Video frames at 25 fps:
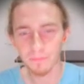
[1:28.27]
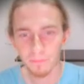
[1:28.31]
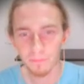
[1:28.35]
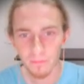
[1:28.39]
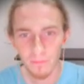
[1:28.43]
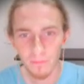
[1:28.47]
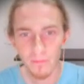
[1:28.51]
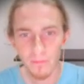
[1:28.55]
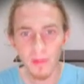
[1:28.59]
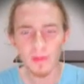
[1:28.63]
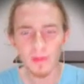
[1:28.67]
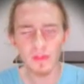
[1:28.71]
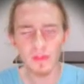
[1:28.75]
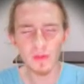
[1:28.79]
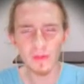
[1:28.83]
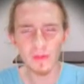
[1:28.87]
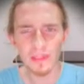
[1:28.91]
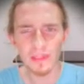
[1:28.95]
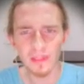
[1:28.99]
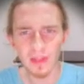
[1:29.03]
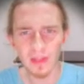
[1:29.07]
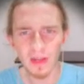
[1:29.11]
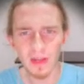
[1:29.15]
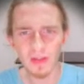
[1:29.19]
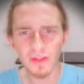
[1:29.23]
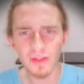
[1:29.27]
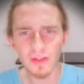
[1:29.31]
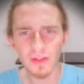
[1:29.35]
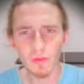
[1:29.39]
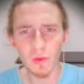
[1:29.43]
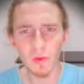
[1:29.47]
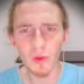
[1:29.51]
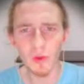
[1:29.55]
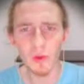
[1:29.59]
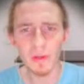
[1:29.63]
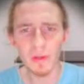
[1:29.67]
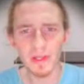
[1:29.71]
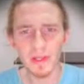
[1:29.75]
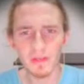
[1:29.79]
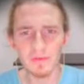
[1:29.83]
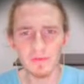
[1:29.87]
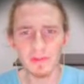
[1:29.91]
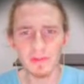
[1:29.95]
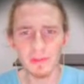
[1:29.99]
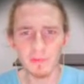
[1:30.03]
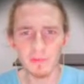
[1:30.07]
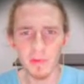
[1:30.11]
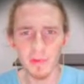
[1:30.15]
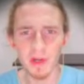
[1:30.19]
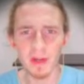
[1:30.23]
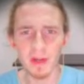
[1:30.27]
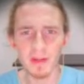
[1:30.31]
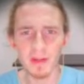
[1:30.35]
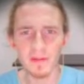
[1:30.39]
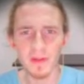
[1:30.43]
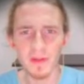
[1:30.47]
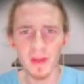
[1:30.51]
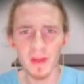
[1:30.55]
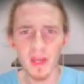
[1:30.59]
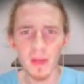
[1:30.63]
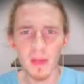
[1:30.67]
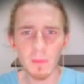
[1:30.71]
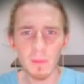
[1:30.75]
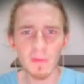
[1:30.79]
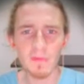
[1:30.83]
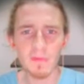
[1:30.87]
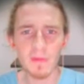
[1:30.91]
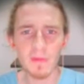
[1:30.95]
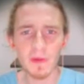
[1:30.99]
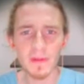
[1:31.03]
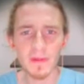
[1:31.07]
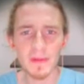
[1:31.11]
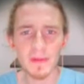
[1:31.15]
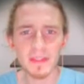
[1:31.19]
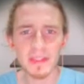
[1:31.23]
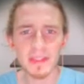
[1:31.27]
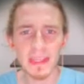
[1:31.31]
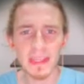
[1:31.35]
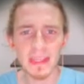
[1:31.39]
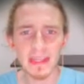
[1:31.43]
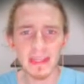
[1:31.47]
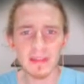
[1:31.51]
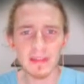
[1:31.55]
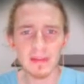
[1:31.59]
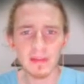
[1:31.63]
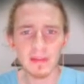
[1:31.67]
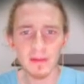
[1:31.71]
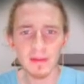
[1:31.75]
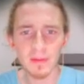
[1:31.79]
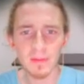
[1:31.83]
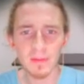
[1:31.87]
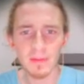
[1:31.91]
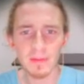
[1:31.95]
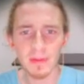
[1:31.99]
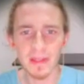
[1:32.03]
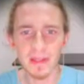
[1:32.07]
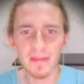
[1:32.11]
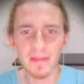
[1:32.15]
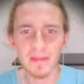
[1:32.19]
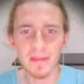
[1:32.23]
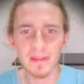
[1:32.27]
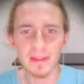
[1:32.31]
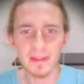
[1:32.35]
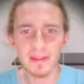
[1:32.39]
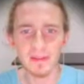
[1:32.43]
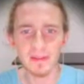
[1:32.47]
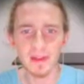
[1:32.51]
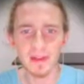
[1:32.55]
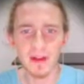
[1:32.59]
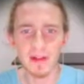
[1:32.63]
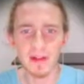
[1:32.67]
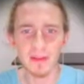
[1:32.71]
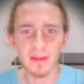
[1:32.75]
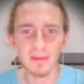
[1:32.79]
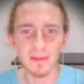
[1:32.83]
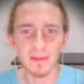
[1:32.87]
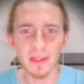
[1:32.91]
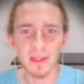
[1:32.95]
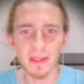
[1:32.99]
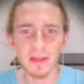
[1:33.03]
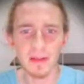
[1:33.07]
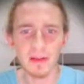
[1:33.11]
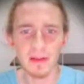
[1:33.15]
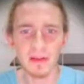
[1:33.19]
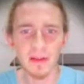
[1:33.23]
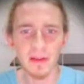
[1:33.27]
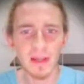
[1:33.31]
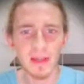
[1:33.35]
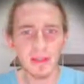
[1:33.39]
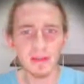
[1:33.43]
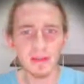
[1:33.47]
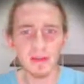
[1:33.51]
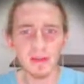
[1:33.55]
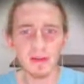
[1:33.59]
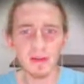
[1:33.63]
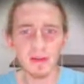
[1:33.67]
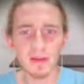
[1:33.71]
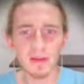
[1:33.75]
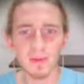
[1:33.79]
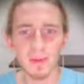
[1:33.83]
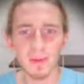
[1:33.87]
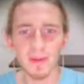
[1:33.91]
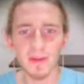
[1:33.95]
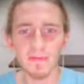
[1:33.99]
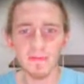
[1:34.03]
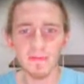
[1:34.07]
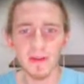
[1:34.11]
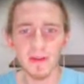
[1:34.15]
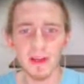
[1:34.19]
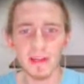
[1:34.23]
So as long as you always respond before the date in this column here, you're going to be fine.